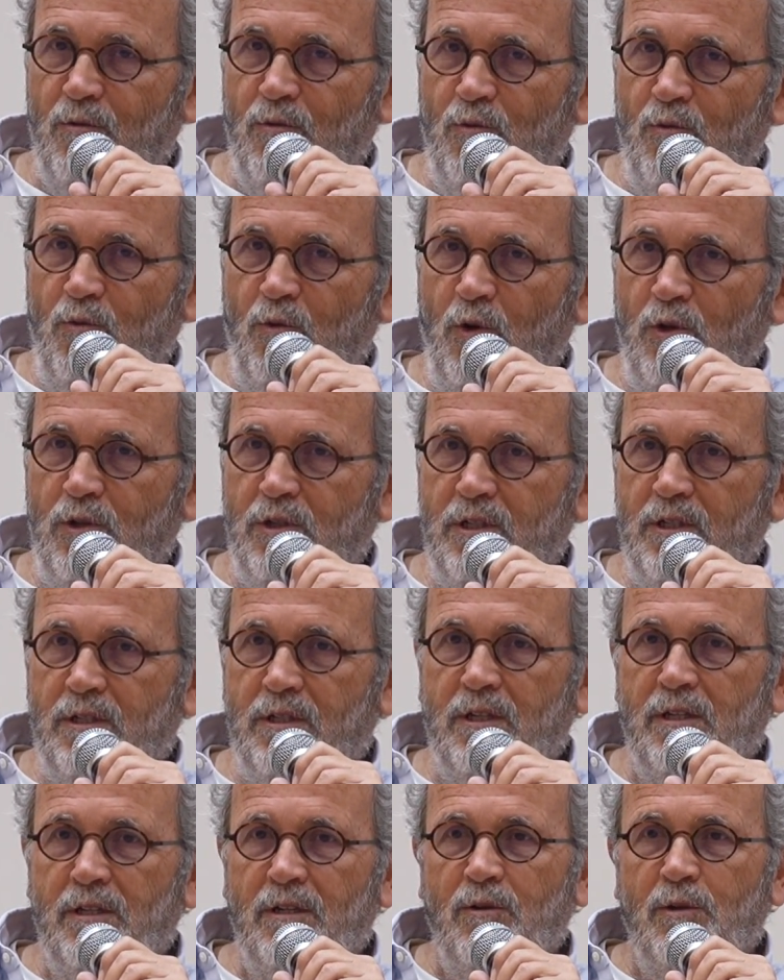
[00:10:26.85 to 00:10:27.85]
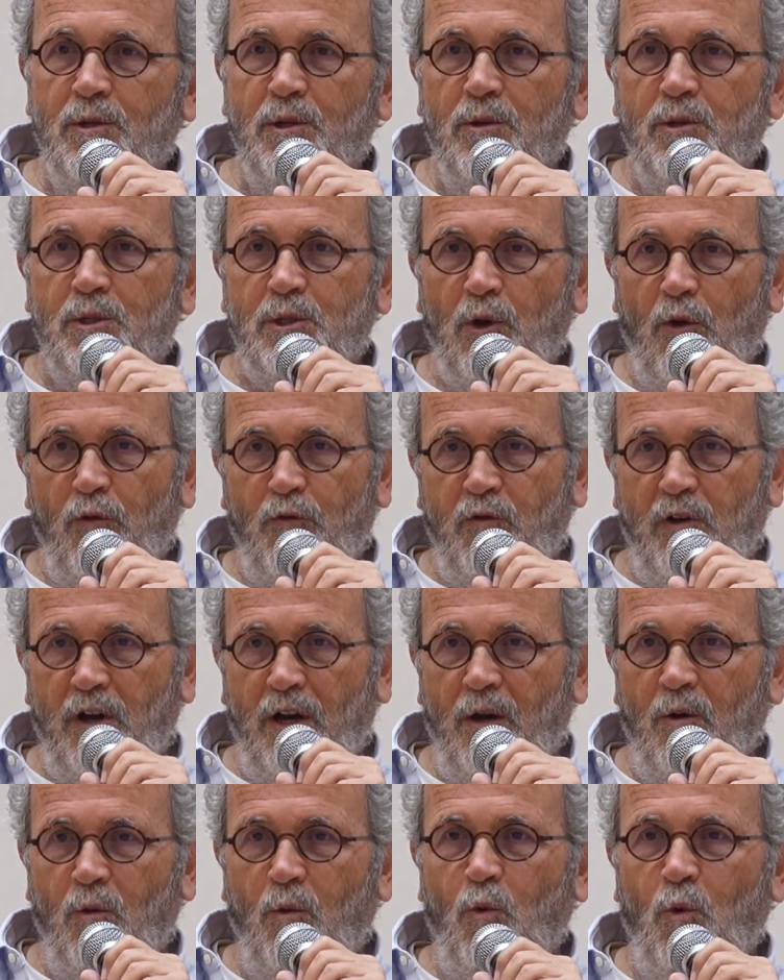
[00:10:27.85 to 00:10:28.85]
what so
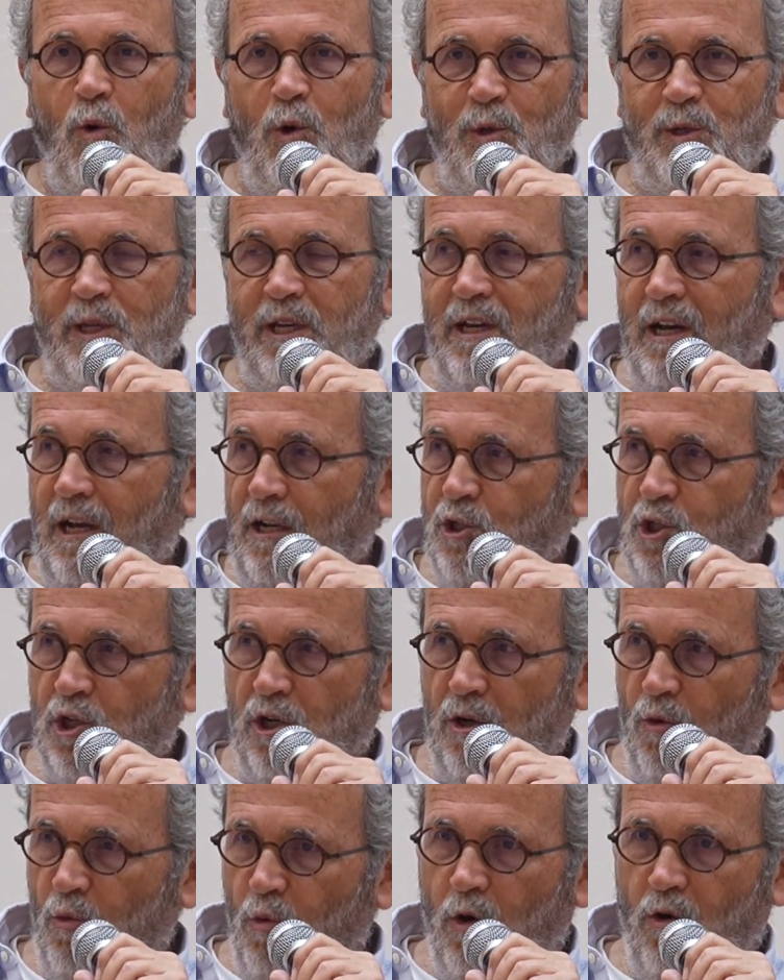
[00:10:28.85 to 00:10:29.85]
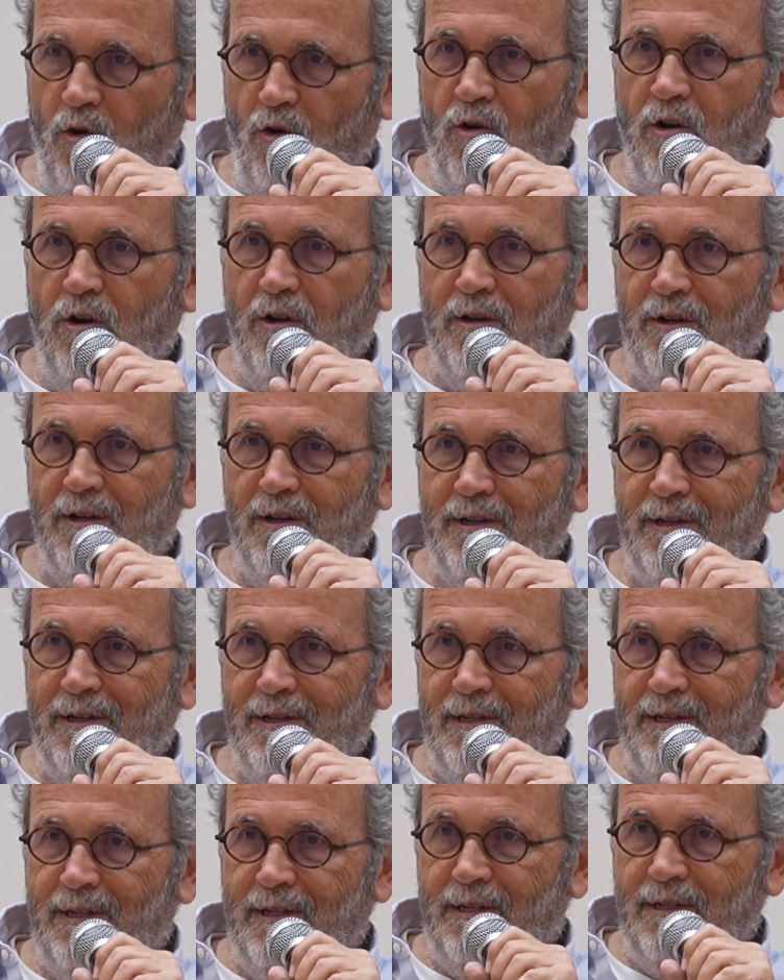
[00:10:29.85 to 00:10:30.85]
far was a cultural war
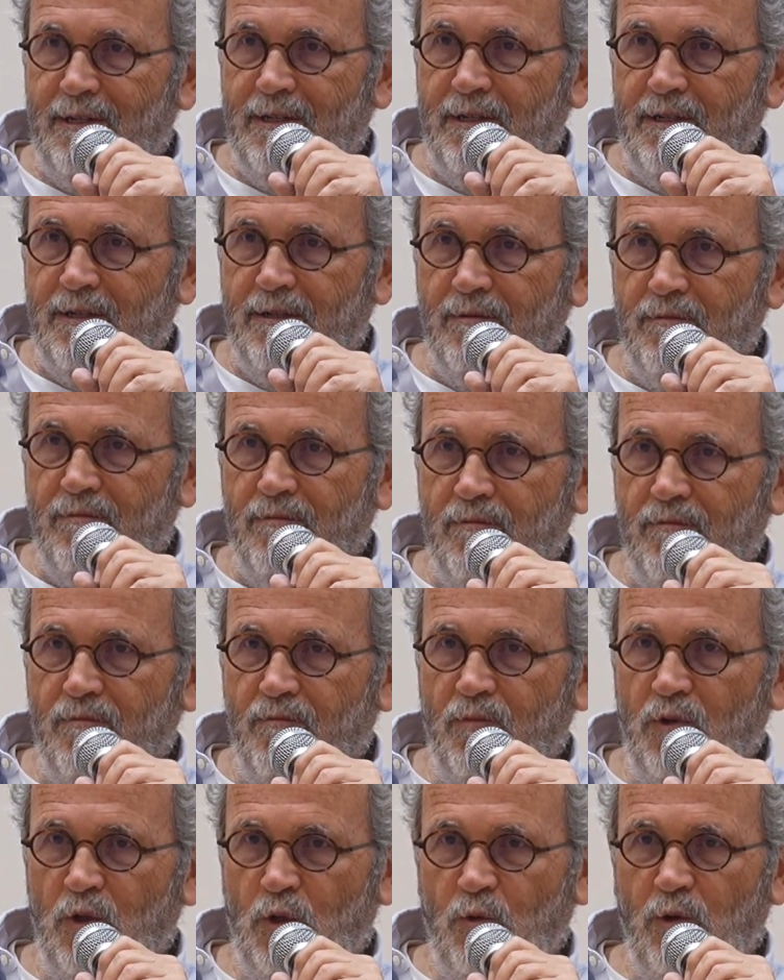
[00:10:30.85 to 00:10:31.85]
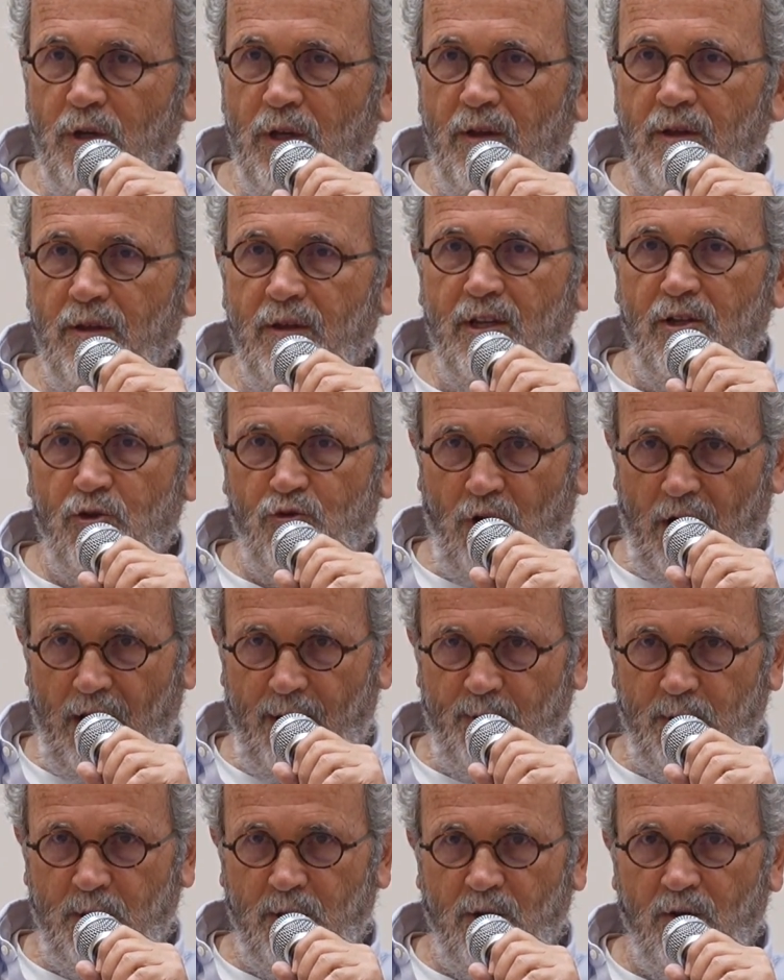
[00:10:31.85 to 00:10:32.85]
between the
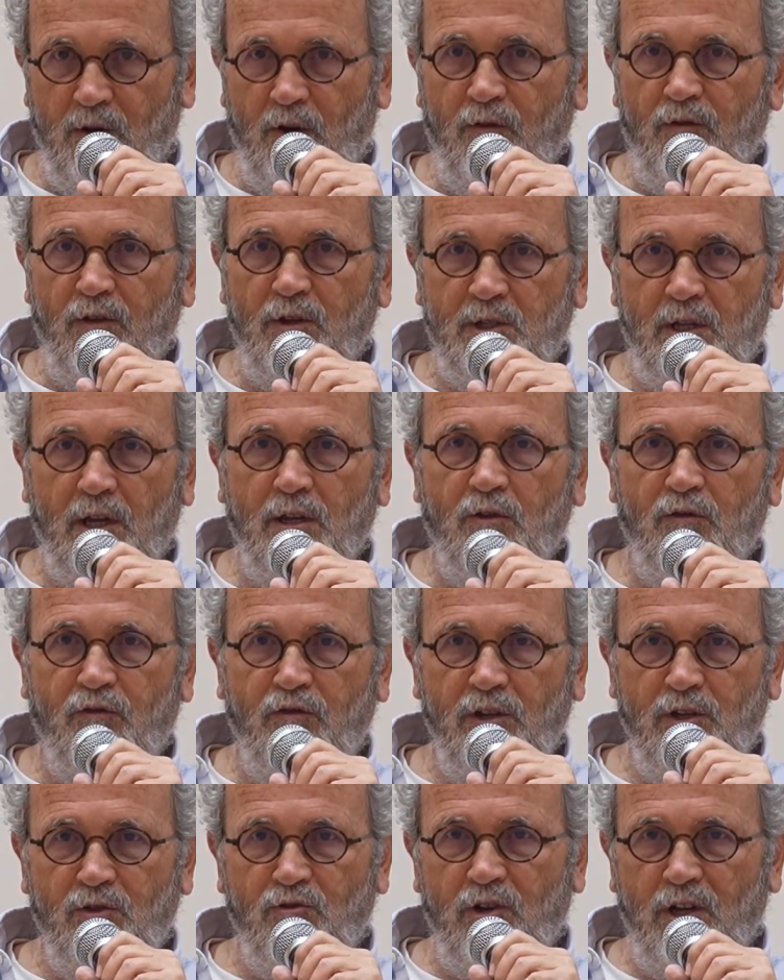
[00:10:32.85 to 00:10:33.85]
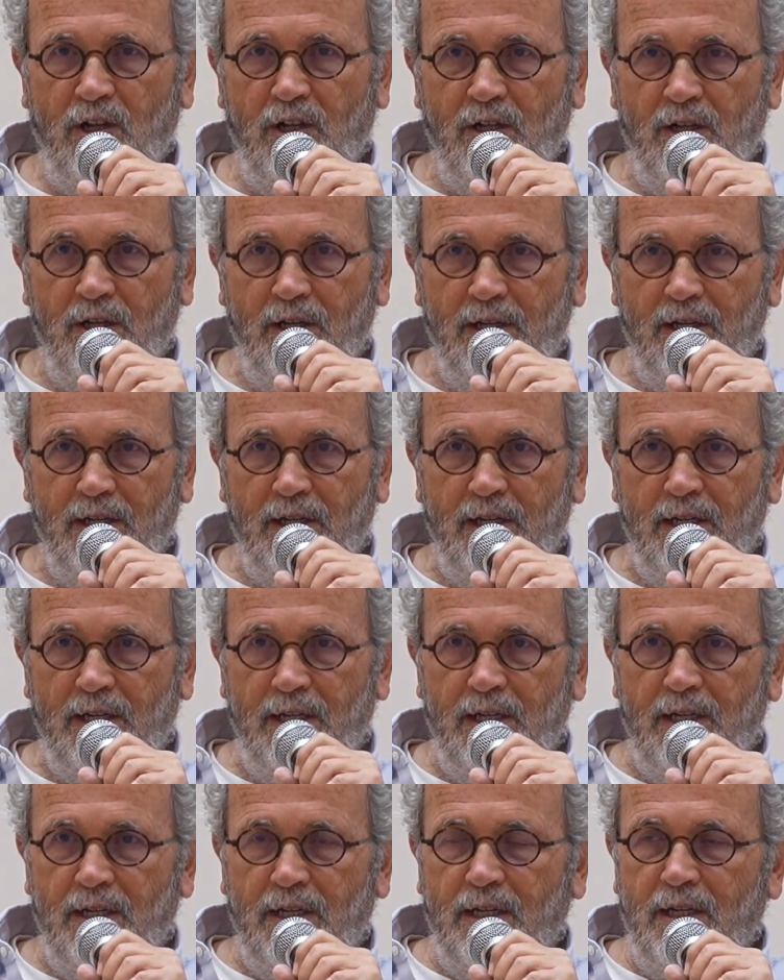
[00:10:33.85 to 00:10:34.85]
tribes of the State of Israel,
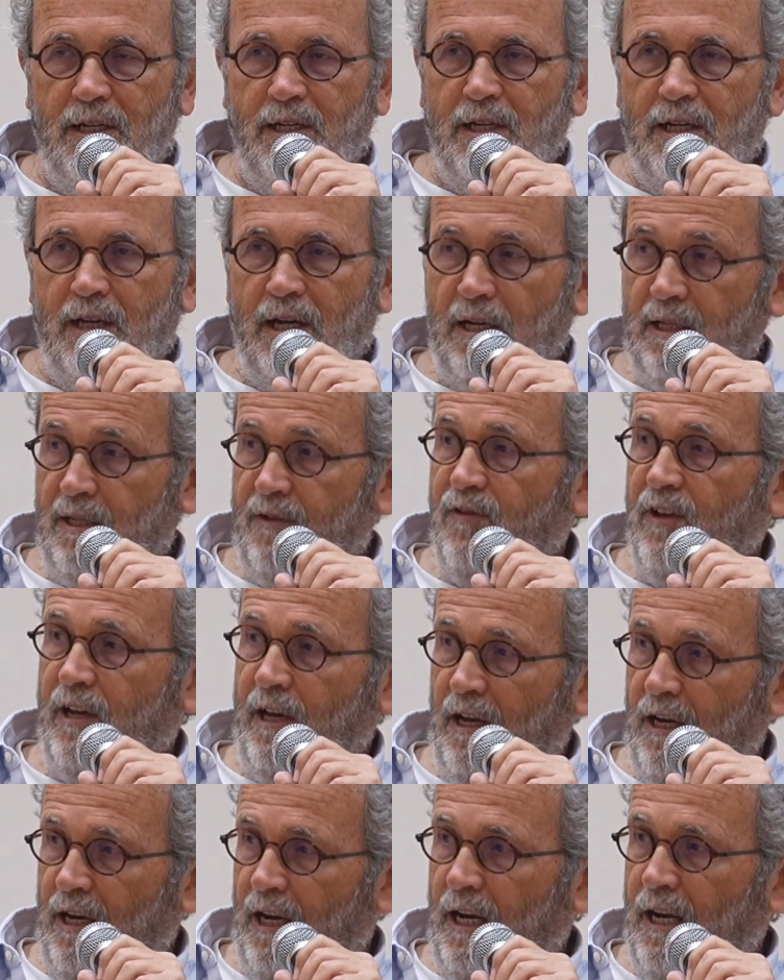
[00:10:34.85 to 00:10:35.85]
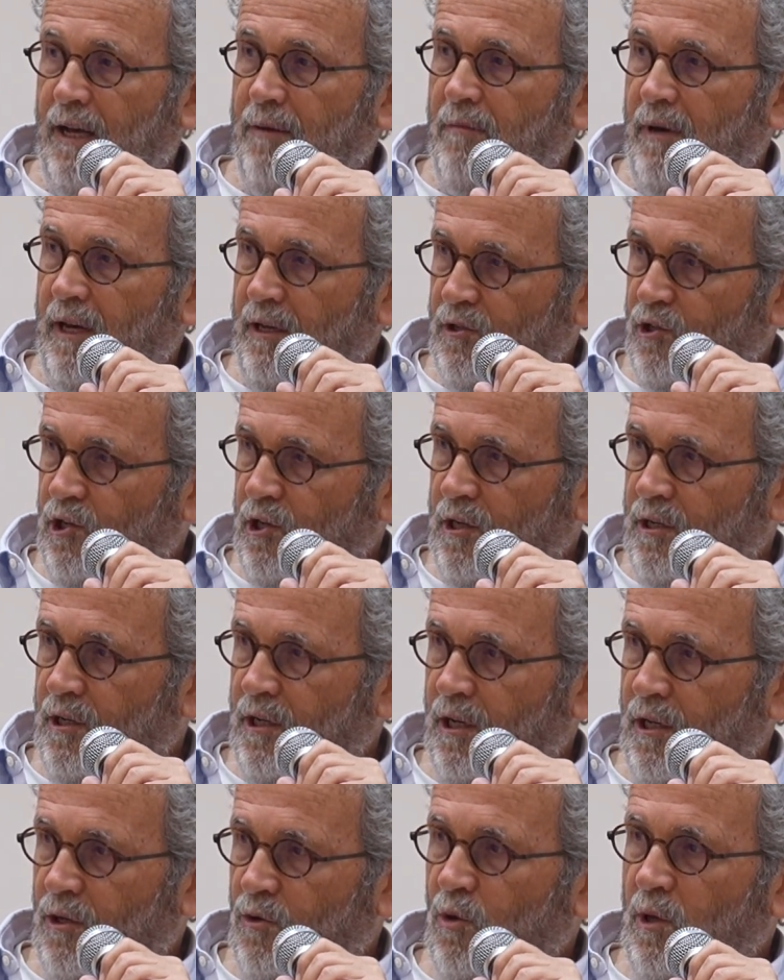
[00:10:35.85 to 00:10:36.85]
Chas v'Chalila might turn
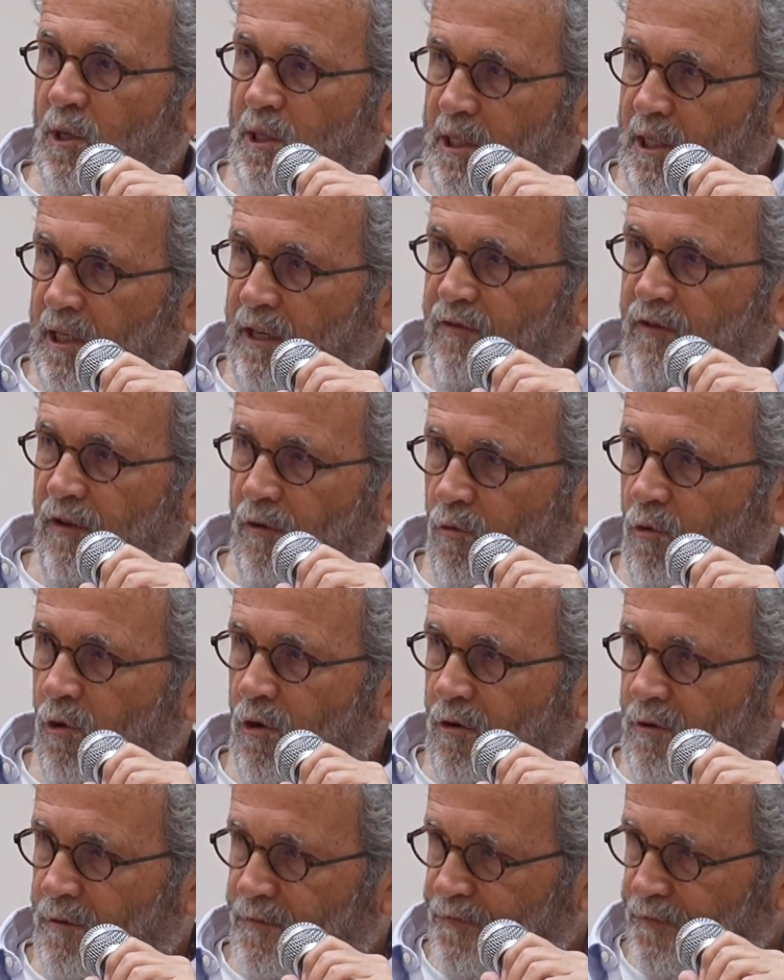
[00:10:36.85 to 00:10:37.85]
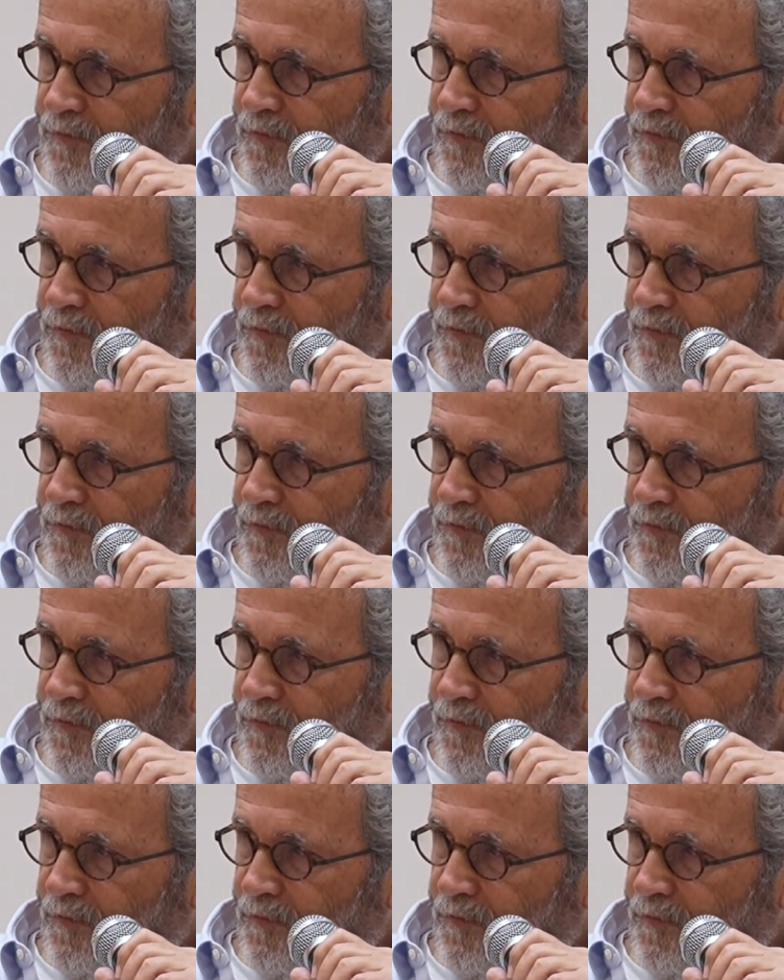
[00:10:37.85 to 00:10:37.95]
into a civil war.